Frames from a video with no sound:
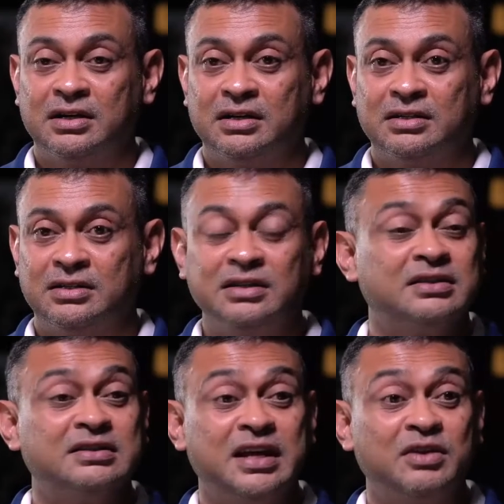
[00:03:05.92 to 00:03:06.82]

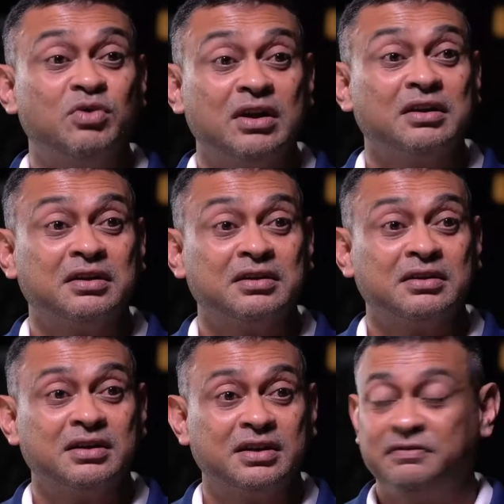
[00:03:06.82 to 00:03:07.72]
since day one,
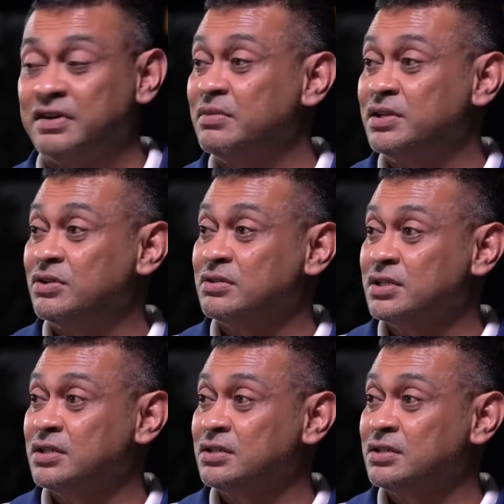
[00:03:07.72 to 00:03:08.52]
the family doctor.